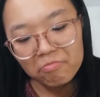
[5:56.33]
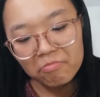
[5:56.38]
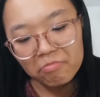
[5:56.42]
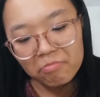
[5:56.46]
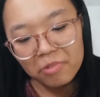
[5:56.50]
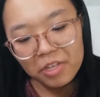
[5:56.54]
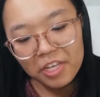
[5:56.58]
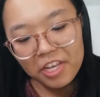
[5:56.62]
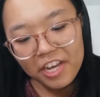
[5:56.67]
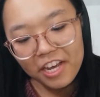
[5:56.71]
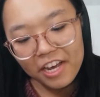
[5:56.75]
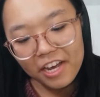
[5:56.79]

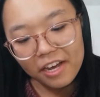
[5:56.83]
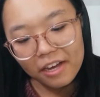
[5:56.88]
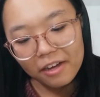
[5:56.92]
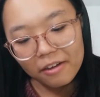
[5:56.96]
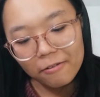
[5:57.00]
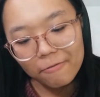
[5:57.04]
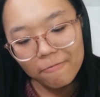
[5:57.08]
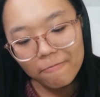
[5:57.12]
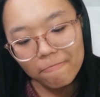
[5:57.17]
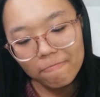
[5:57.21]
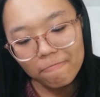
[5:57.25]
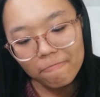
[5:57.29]
yeah,
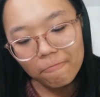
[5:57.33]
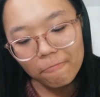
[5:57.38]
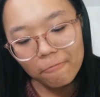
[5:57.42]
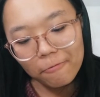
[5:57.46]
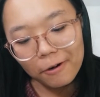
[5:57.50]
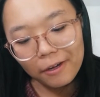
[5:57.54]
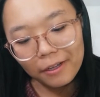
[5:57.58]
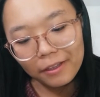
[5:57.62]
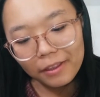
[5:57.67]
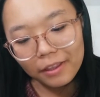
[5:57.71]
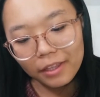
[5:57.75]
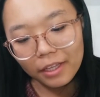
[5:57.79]

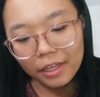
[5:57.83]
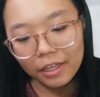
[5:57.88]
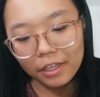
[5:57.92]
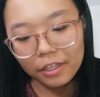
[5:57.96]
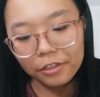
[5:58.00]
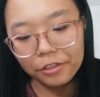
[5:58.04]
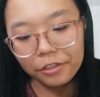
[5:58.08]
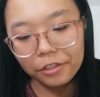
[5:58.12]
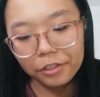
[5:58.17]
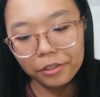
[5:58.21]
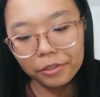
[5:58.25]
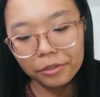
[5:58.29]
what they
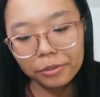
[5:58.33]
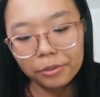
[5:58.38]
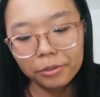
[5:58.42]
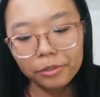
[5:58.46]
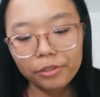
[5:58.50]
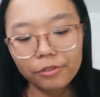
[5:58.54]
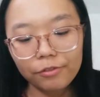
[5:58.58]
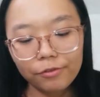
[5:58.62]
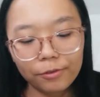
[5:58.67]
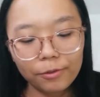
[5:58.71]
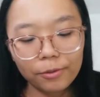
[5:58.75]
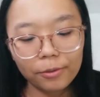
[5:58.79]
used
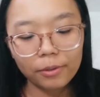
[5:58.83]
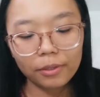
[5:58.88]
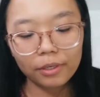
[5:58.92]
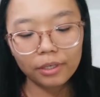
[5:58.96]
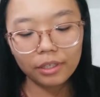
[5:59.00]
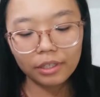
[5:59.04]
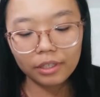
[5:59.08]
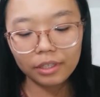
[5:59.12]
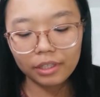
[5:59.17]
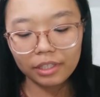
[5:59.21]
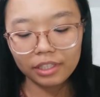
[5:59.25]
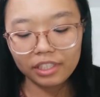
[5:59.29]

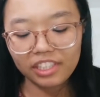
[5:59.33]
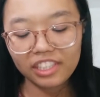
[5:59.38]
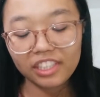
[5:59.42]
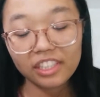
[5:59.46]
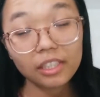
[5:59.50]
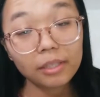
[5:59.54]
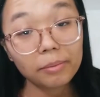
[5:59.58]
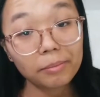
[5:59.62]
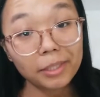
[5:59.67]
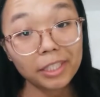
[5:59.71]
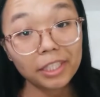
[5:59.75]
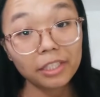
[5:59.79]
for the
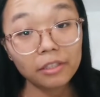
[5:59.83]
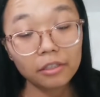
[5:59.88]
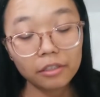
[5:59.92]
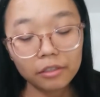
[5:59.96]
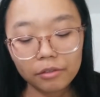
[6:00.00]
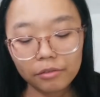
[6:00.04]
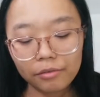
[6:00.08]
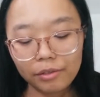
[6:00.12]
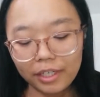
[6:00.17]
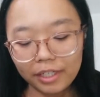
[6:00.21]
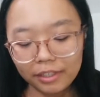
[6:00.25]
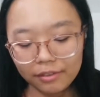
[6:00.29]
seaming
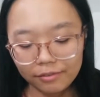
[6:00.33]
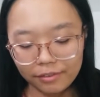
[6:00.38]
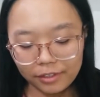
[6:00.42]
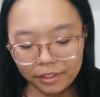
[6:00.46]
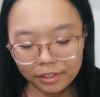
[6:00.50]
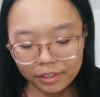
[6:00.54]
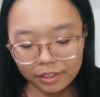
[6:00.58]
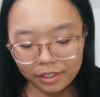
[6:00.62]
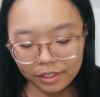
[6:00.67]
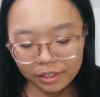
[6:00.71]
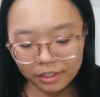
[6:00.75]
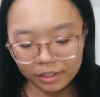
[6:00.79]
thread
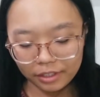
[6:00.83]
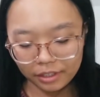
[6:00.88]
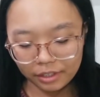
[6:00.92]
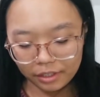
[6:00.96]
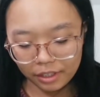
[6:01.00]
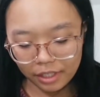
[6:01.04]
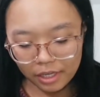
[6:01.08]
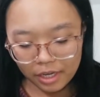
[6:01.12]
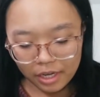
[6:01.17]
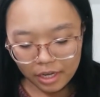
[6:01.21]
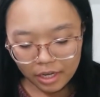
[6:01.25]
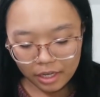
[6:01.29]
versus
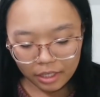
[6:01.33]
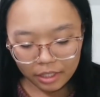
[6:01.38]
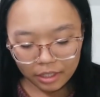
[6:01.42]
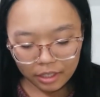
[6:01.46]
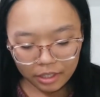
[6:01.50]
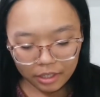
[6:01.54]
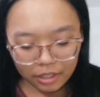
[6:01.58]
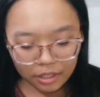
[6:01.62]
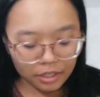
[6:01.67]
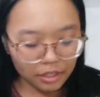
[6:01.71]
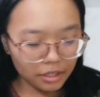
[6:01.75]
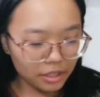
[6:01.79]

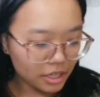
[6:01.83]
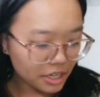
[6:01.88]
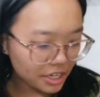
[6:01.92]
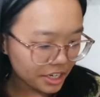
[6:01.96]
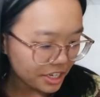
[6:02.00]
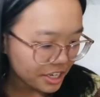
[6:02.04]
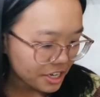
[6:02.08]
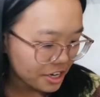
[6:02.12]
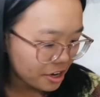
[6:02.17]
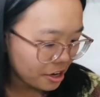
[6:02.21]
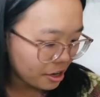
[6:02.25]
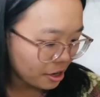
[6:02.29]
the
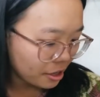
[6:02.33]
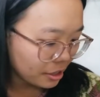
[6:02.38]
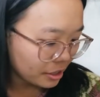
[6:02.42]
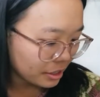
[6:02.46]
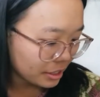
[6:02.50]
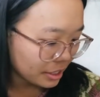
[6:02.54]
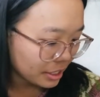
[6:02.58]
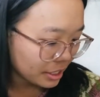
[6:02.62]
knitting yarn.